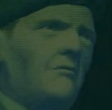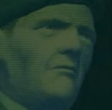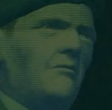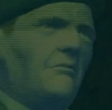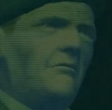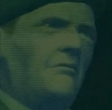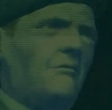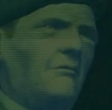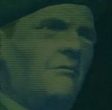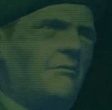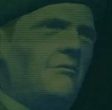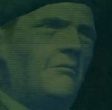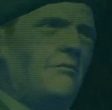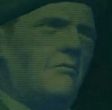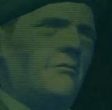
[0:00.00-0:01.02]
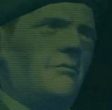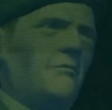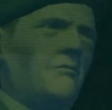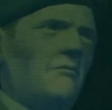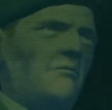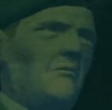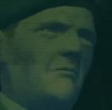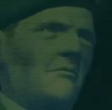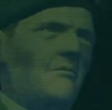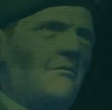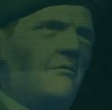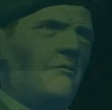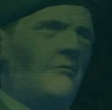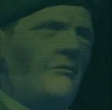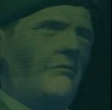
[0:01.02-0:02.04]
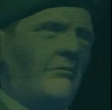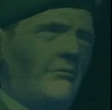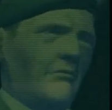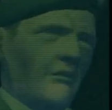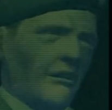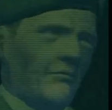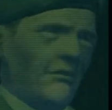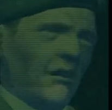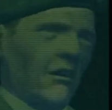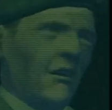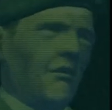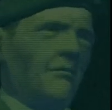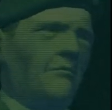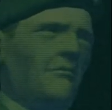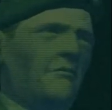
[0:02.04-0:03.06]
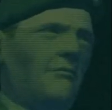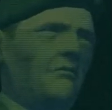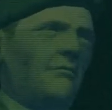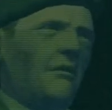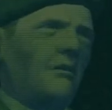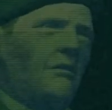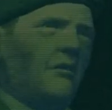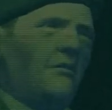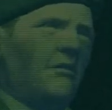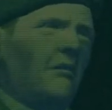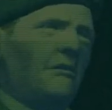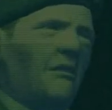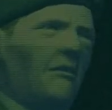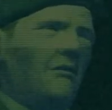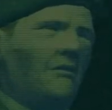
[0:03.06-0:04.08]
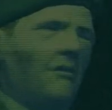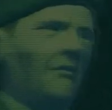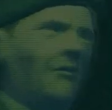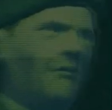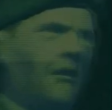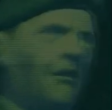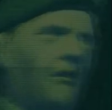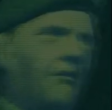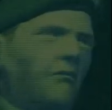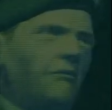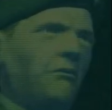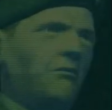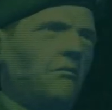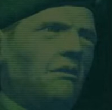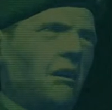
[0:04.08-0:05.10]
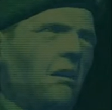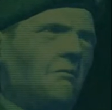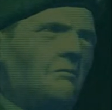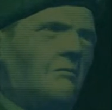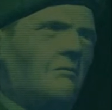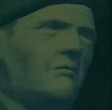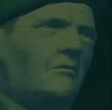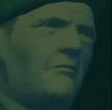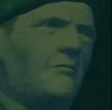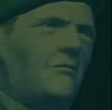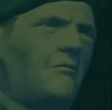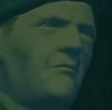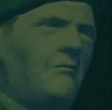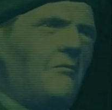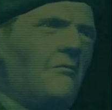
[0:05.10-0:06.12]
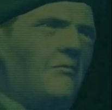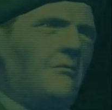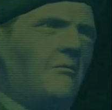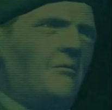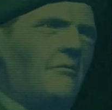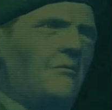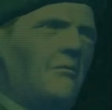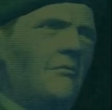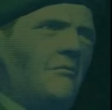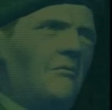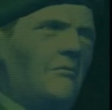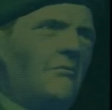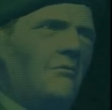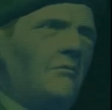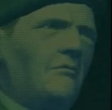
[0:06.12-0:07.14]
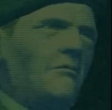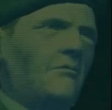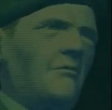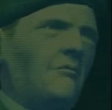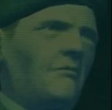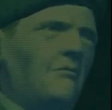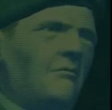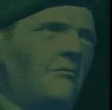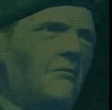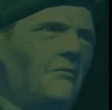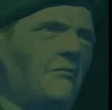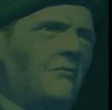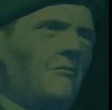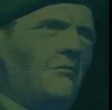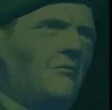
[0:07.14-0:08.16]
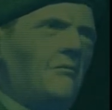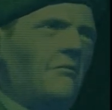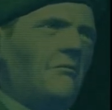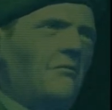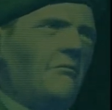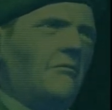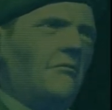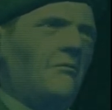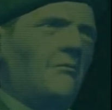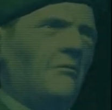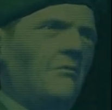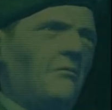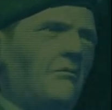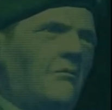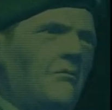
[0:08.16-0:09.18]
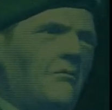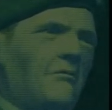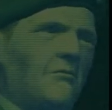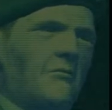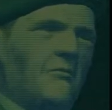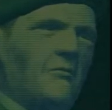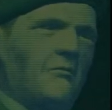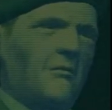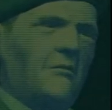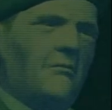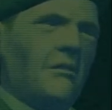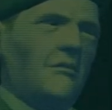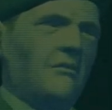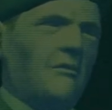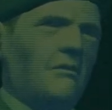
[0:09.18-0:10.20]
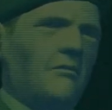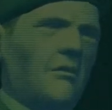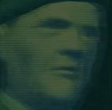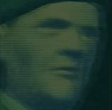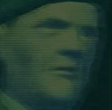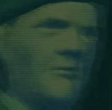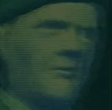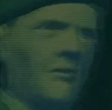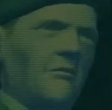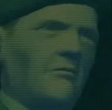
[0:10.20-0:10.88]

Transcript: We've managed to avoid drowning. Good job. Get her over to Shell One as soon as you can. That's going to be hard with the connecting bridge on the upper level destroyed. Didn't Olga say something about